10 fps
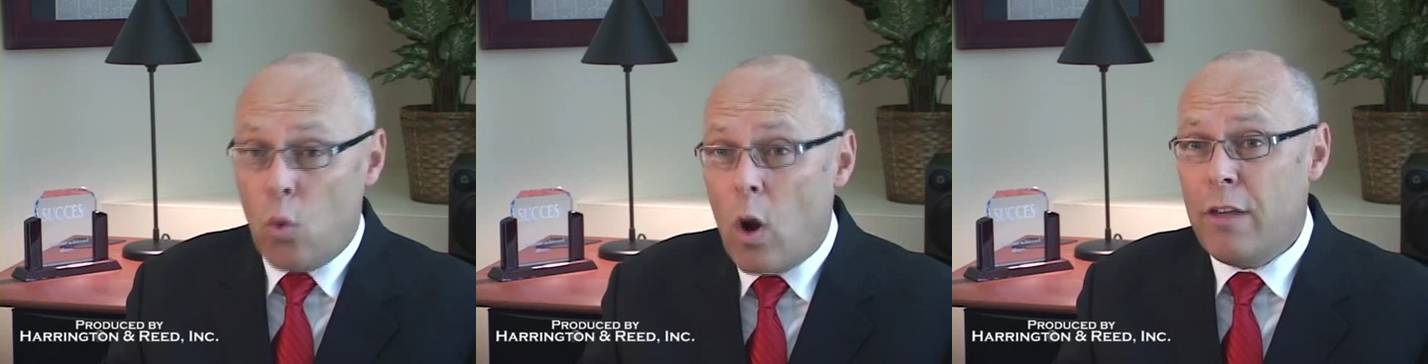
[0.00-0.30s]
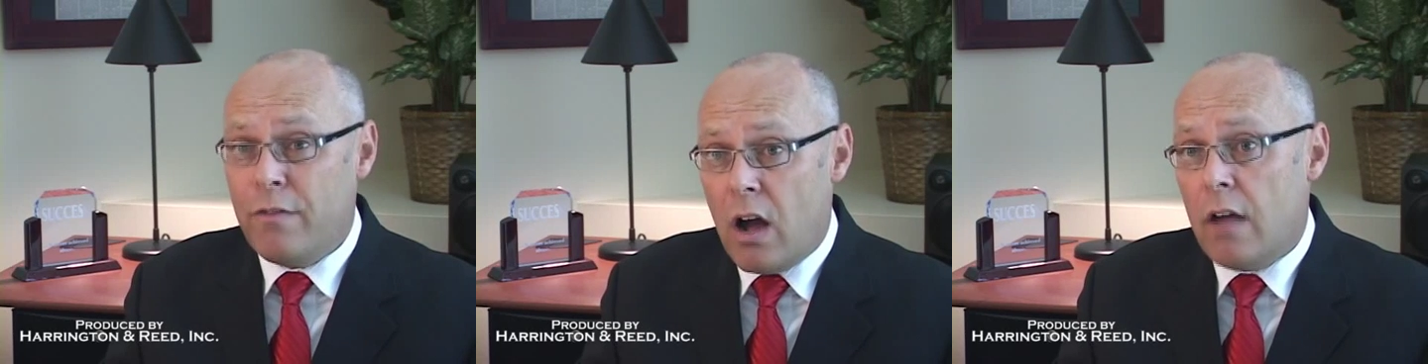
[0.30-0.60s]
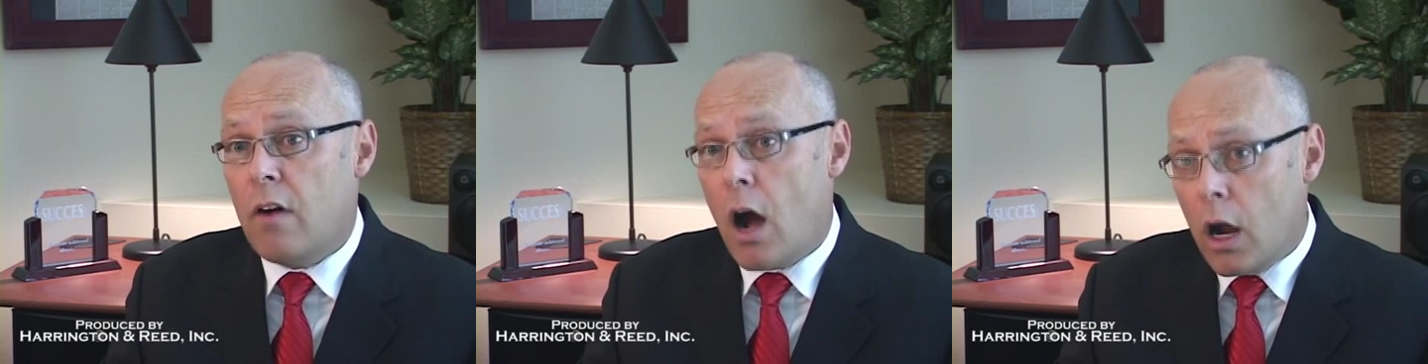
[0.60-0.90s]

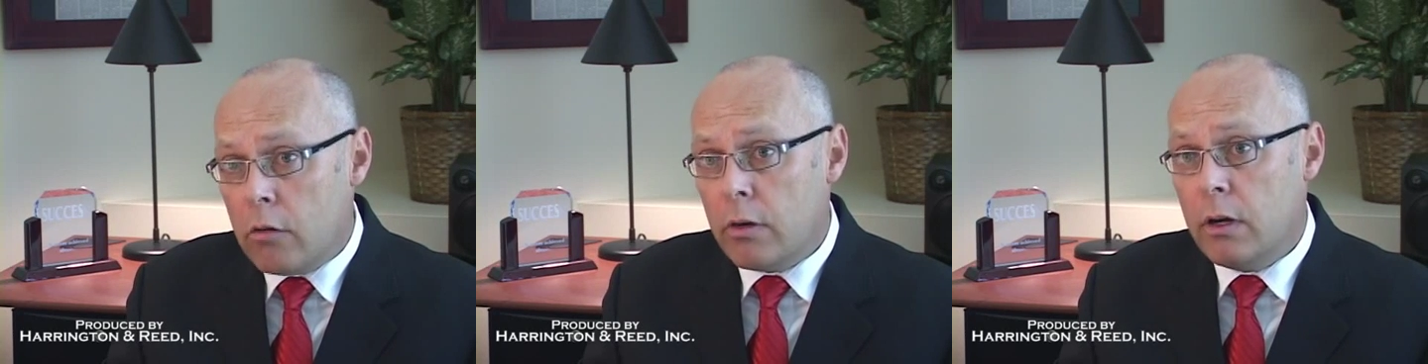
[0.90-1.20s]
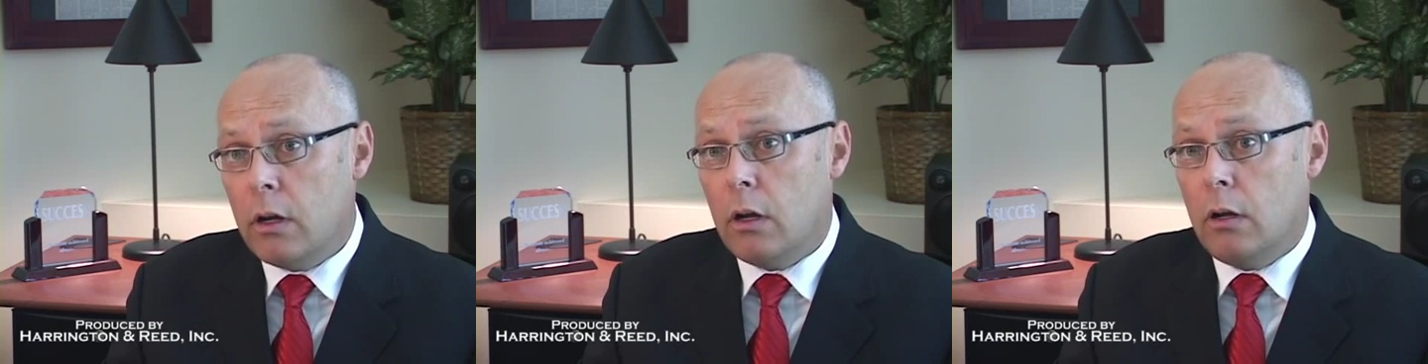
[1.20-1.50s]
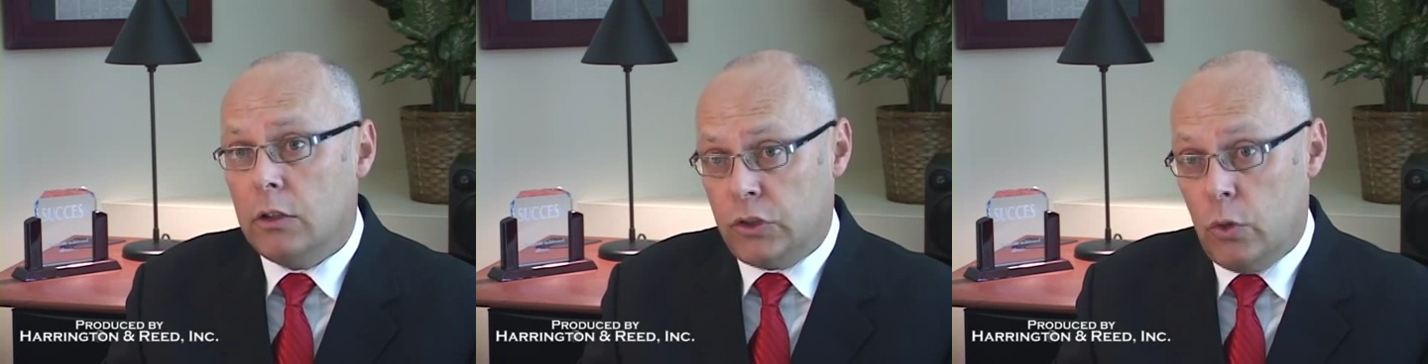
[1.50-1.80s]
2,500
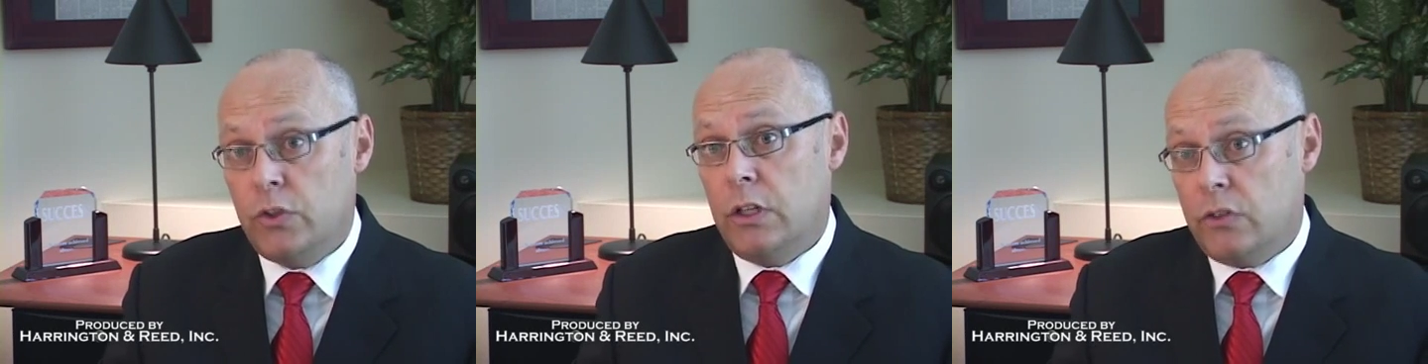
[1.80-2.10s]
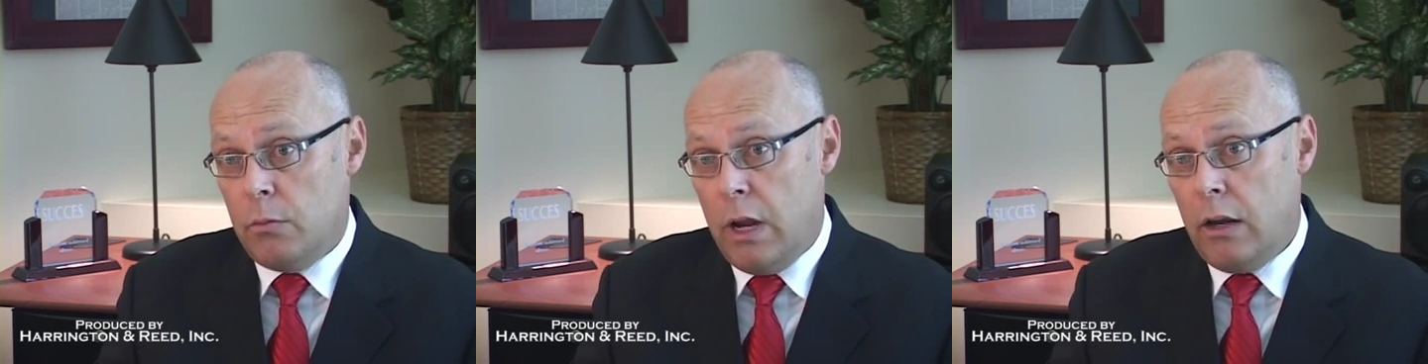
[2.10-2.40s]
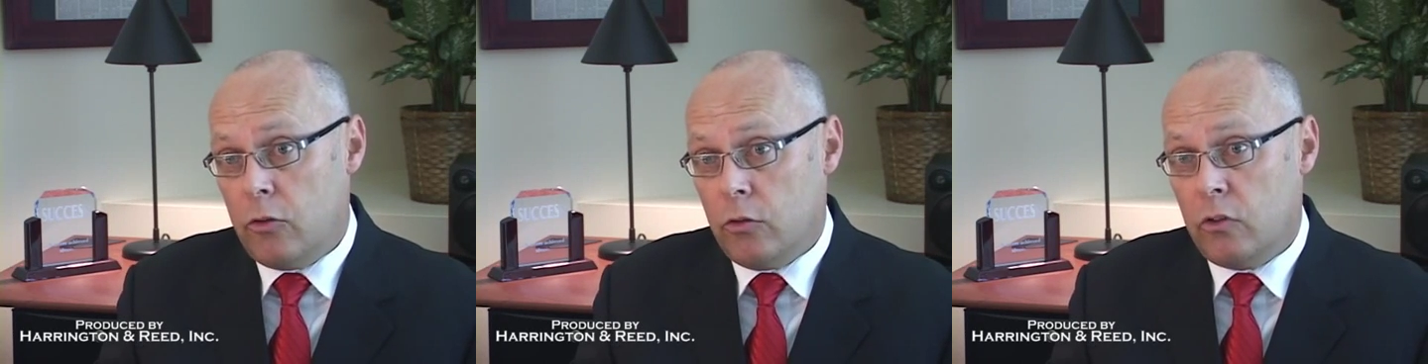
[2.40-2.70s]
associates and
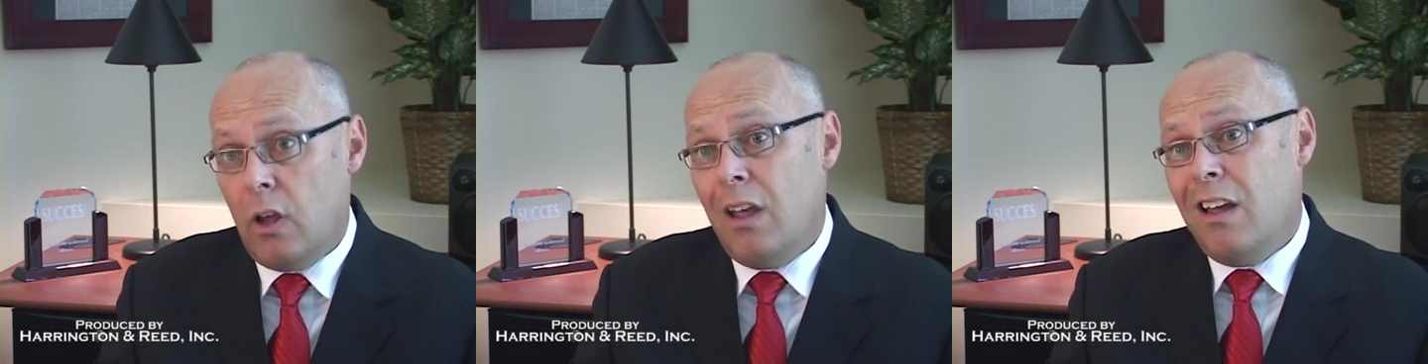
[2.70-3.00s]
managers